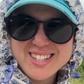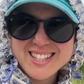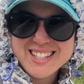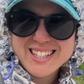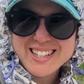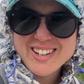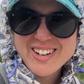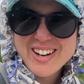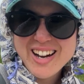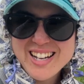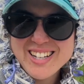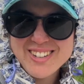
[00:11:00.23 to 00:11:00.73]

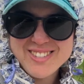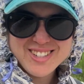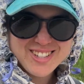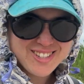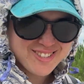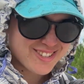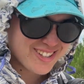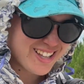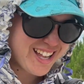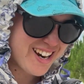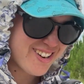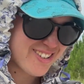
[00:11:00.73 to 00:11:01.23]
so I don't
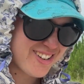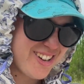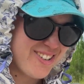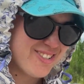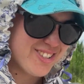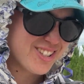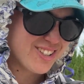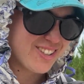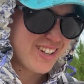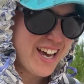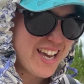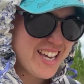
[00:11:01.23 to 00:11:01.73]
do a lot of
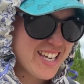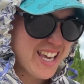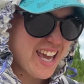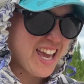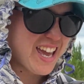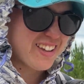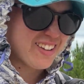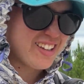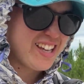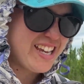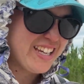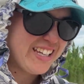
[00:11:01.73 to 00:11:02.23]
coastal
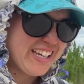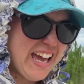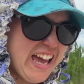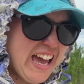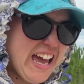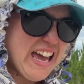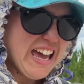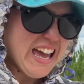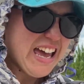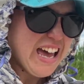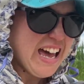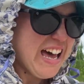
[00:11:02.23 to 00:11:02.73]
hiking. Like
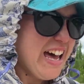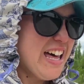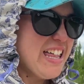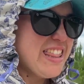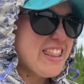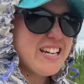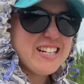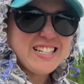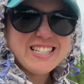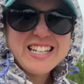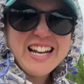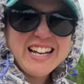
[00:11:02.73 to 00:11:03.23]

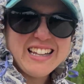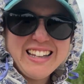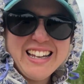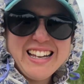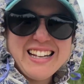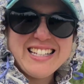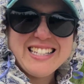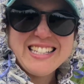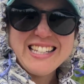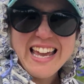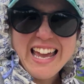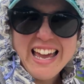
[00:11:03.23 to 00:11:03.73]
there's not a lot
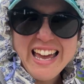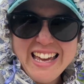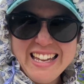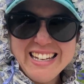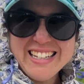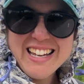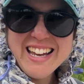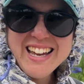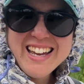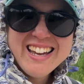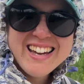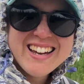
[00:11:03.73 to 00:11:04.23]
of
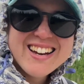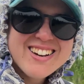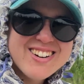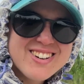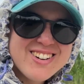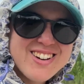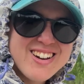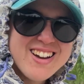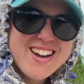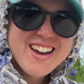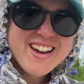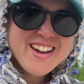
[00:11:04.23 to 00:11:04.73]
sand
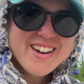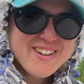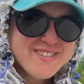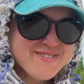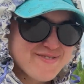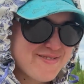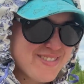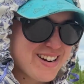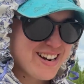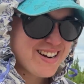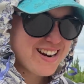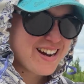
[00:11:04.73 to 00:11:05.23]

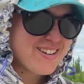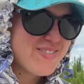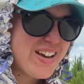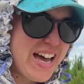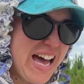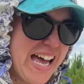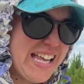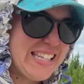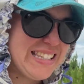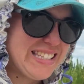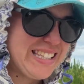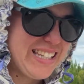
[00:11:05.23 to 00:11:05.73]
where I'm
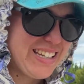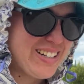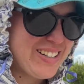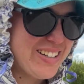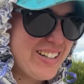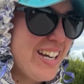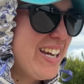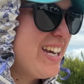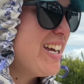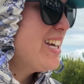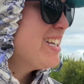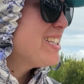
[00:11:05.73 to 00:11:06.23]
at. So
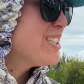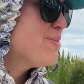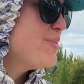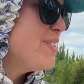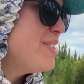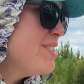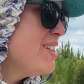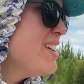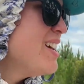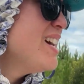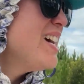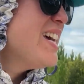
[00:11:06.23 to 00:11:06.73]
it's
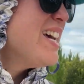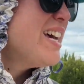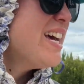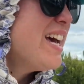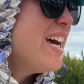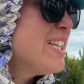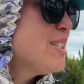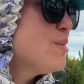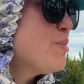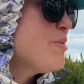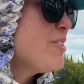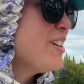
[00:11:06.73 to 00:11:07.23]
been
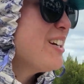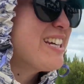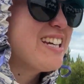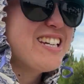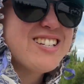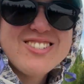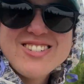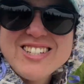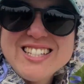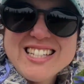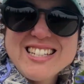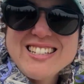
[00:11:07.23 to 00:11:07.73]
pretty
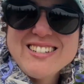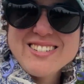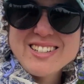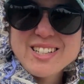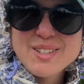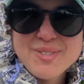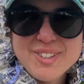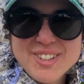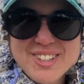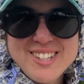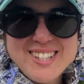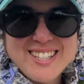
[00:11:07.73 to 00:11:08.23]
interesting to
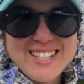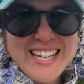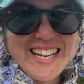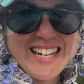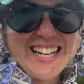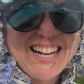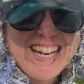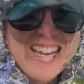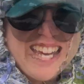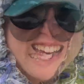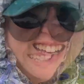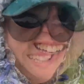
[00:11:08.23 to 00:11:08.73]
explore this
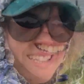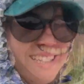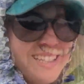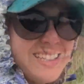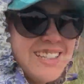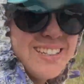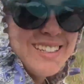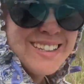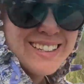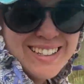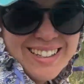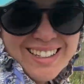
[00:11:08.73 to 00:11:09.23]
area.
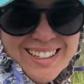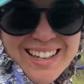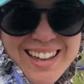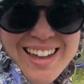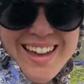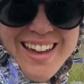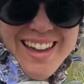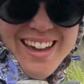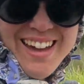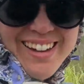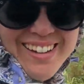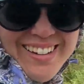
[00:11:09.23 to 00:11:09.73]

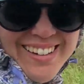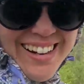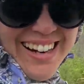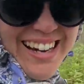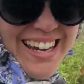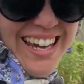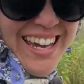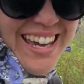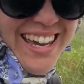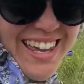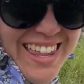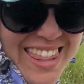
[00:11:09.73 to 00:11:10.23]
All
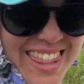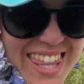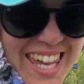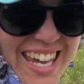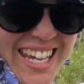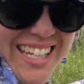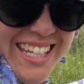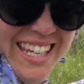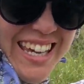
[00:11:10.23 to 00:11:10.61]
right, that